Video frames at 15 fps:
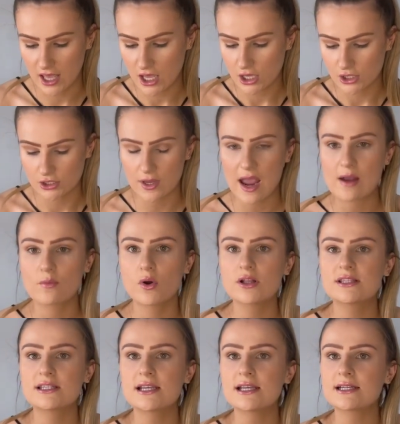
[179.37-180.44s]
So I
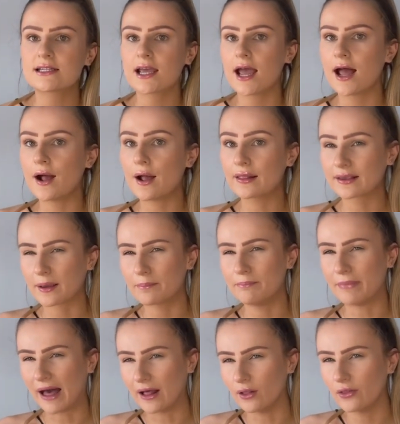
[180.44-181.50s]
wanted like a
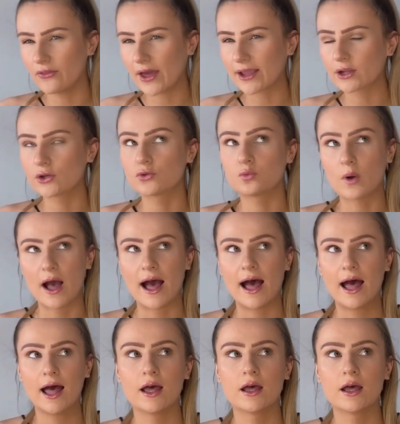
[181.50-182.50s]
belt that I could wear